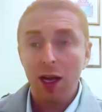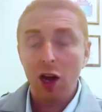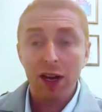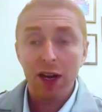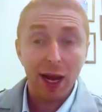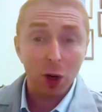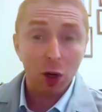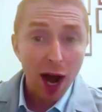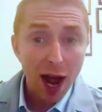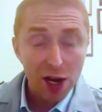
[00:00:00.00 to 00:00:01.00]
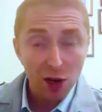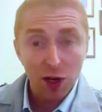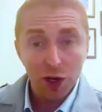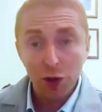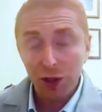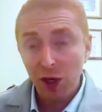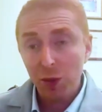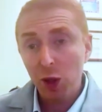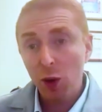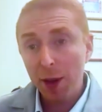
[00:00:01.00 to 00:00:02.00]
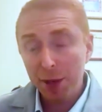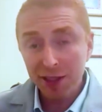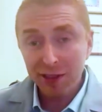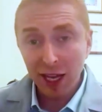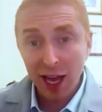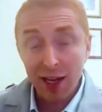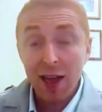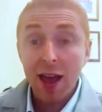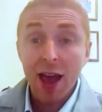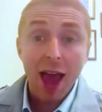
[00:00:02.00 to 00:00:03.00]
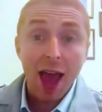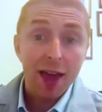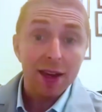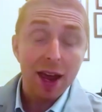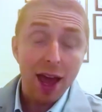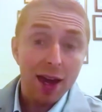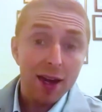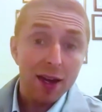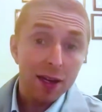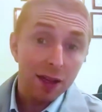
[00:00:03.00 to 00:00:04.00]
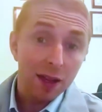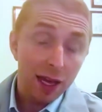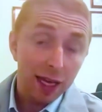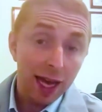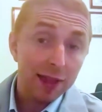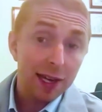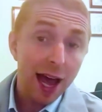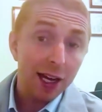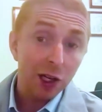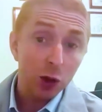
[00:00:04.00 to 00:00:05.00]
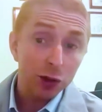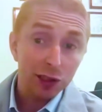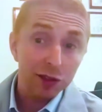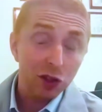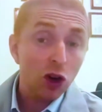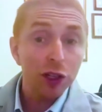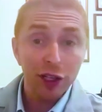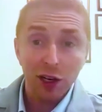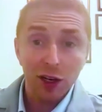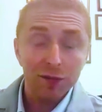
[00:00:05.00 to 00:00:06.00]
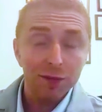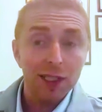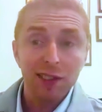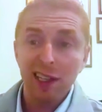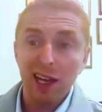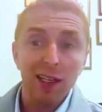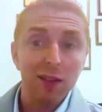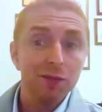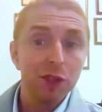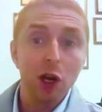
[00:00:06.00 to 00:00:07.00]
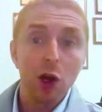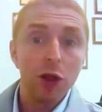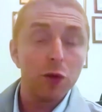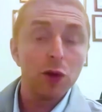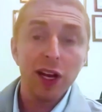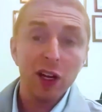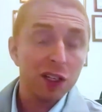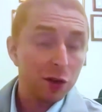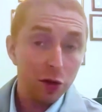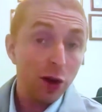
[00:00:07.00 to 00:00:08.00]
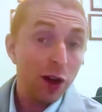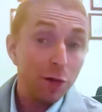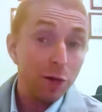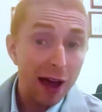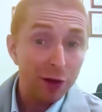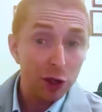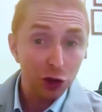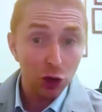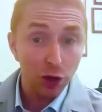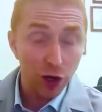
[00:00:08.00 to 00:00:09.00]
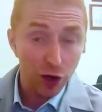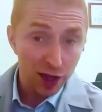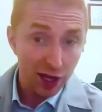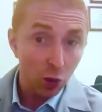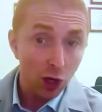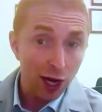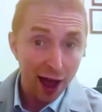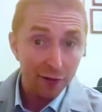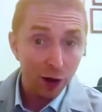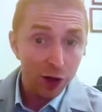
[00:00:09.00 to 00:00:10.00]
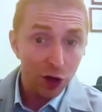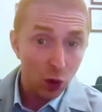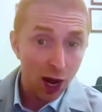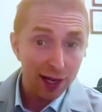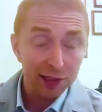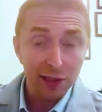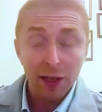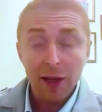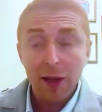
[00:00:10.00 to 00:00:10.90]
cardiac MRI or a nuclear PYP scan, and they get the diagnosis earlier, let's say, 3 to 5 years earlier than they would have otherwise,